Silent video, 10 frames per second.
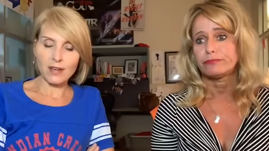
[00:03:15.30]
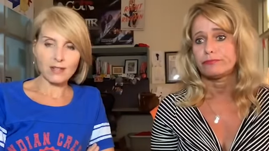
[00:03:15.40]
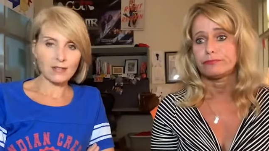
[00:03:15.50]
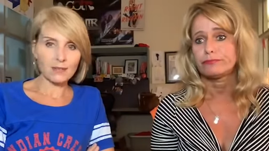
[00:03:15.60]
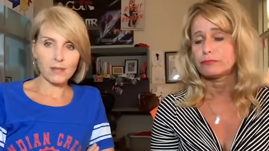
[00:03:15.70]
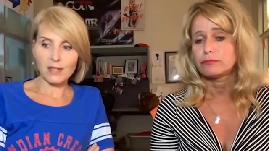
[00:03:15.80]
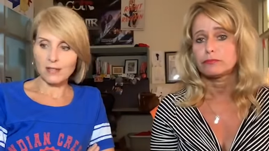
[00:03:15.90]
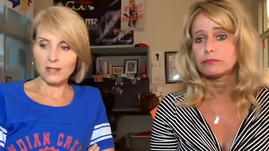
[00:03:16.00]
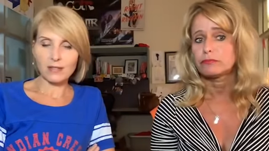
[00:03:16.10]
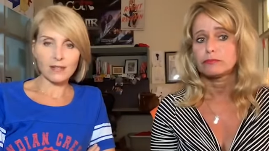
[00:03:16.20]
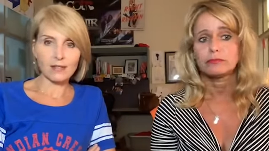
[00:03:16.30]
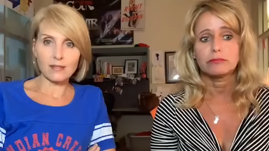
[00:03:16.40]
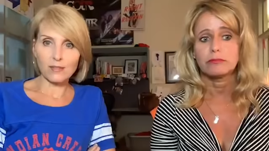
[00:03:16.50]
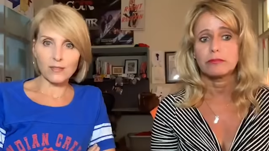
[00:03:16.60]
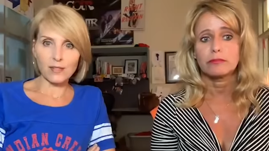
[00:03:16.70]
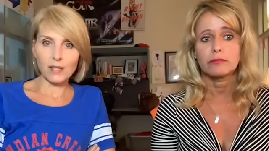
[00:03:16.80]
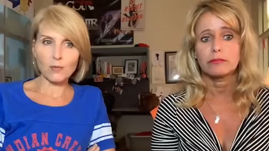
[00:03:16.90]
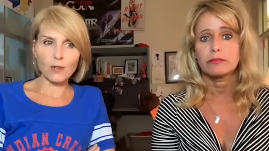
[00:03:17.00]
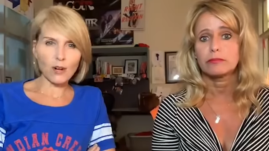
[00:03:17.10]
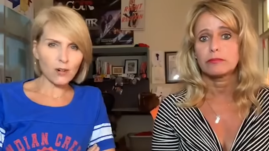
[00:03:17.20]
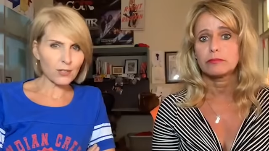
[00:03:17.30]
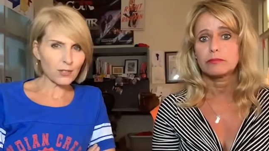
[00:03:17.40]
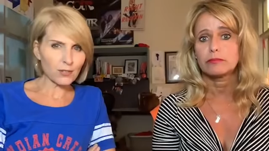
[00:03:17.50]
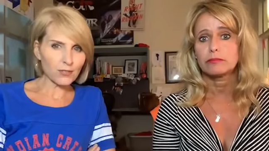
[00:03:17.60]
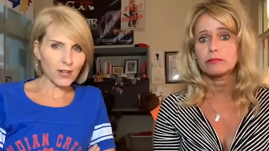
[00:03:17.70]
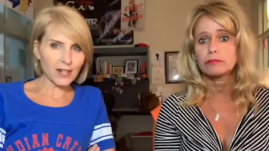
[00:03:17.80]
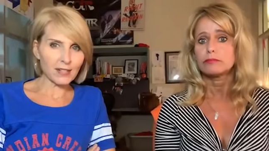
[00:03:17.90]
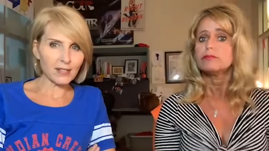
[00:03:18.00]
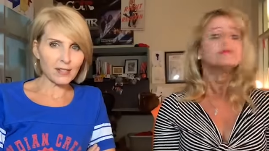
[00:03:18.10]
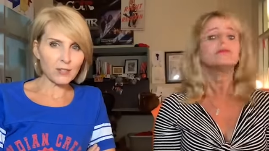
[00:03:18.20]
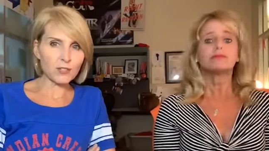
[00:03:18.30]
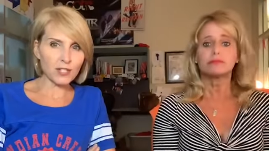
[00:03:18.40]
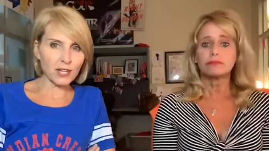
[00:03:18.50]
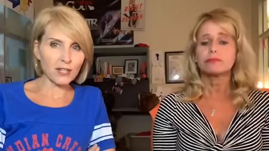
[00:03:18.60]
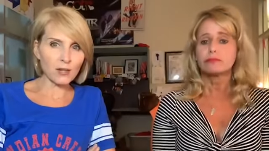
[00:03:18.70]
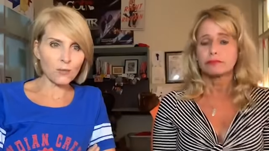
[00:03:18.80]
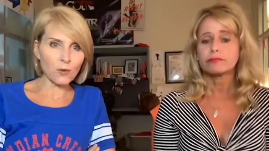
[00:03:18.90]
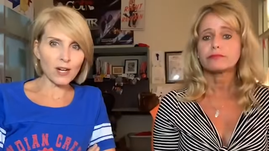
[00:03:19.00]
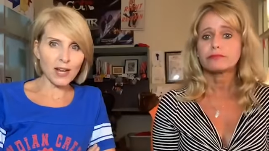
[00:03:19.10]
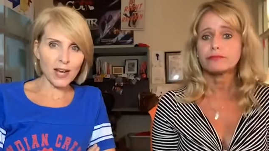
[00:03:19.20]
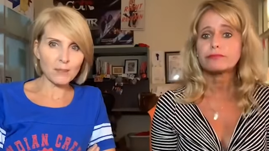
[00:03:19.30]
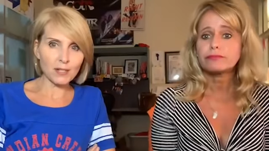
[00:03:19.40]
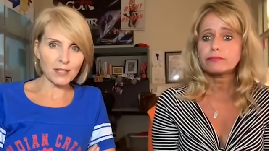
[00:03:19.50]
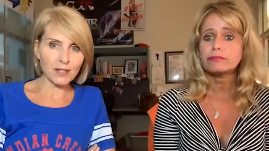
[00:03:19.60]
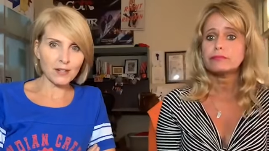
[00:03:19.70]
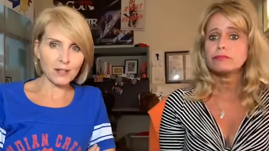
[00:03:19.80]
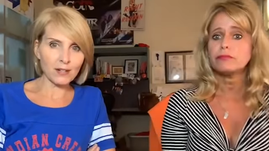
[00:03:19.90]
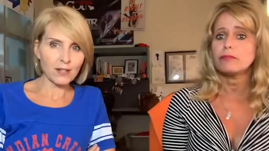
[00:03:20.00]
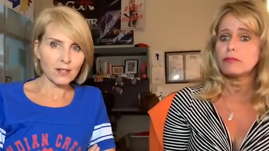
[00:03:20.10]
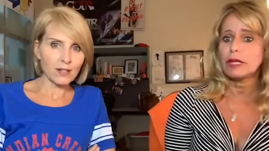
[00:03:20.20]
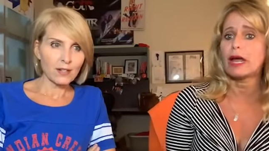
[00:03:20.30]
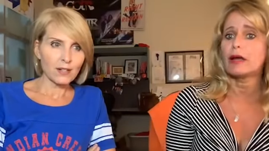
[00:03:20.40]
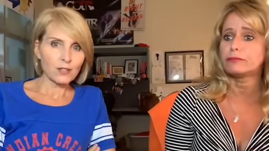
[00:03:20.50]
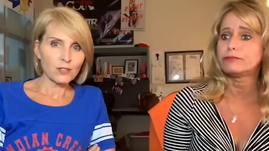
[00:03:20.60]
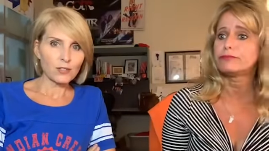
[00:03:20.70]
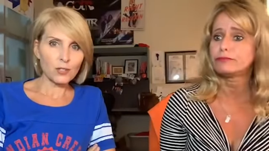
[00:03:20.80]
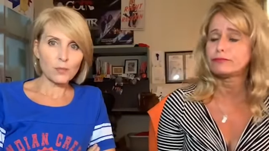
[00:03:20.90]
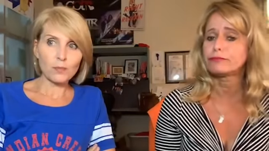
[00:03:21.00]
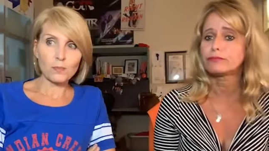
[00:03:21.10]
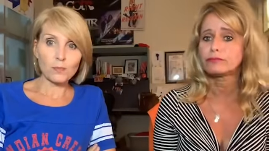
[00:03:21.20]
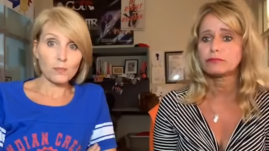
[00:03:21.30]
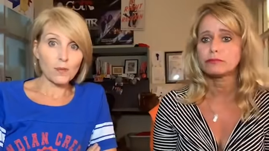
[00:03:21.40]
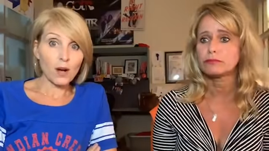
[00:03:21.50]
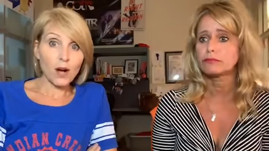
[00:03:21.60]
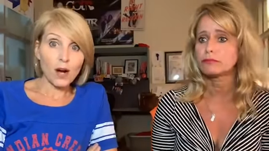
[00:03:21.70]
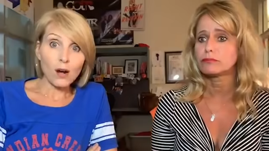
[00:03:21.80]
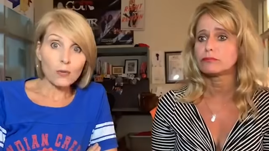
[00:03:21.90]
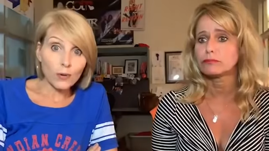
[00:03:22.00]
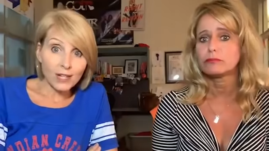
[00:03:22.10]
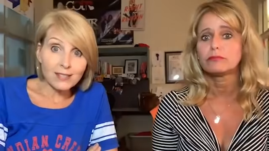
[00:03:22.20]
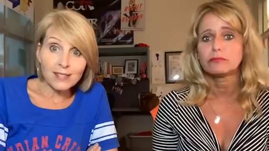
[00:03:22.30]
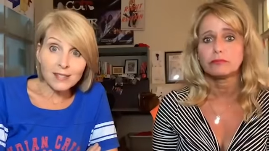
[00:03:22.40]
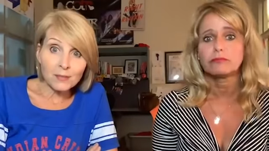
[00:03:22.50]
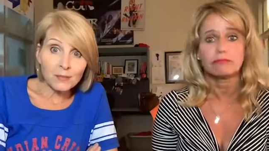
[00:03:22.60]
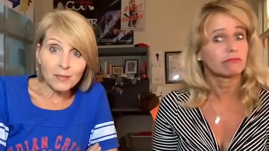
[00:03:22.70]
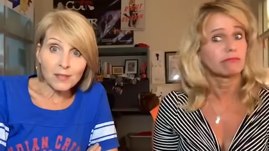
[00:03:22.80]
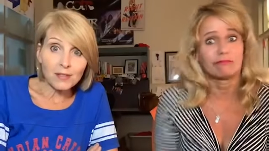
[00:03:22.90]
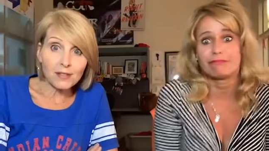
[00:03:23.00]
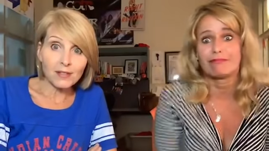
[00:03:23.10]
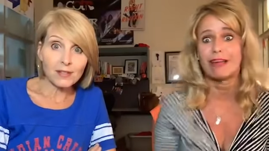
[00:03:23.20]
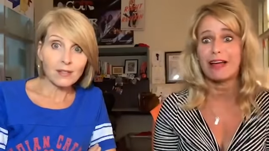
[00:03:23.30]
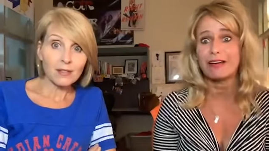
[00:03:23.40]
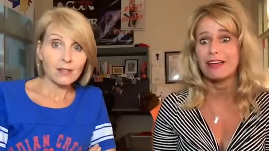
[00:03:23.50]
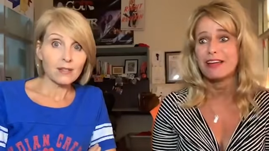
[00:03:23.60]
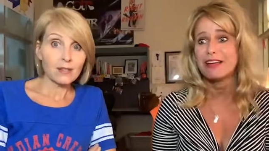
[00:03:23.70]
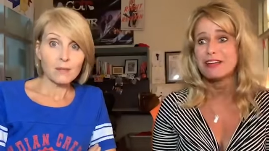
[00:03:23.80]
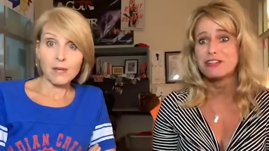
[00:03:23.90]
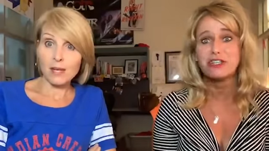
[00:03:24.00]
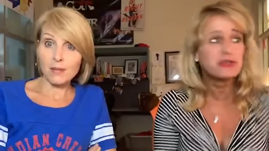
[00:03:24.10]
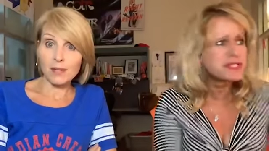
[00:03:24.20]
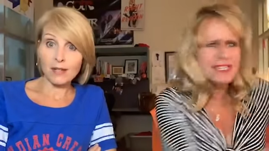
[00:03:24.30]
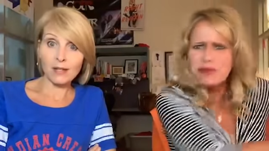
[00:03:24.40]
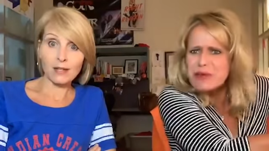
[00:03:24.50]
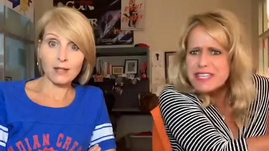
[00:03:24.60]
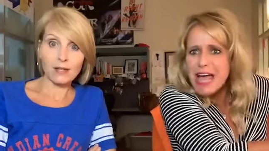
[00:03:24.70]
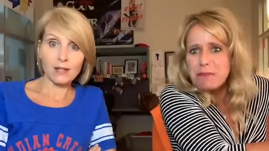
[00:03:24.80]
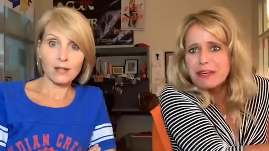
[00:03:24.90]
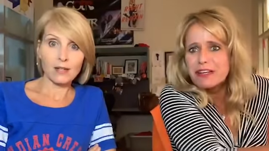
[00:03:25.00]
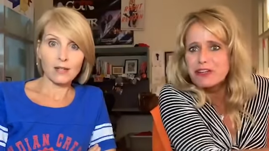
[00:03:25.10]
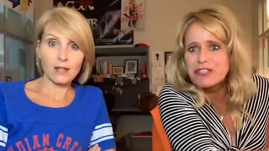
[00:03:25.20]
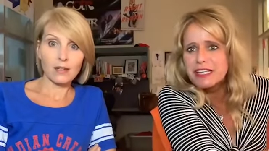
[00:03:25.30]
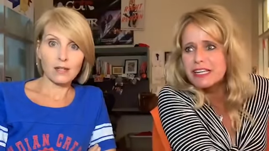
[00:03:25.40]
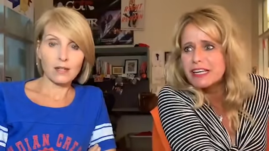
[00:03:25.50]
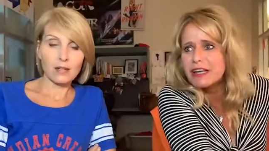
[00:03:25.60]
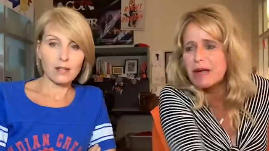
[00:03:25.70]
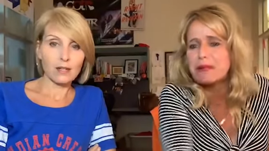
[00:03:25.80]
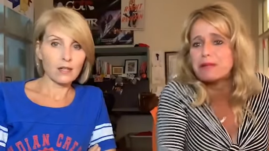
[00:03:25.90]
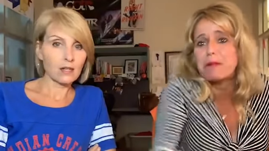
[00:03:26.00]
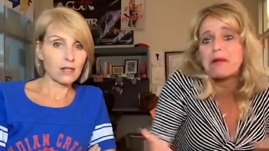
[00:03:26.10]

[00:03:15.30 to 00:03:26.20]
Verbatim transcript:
Speaker 1: That doesn't make any sense. I feel like we're all unified in understanding what happened here.
Speaker 2: Yeah. So, arrest him. I. Maybe? Do you see what's happening in your city? I mean,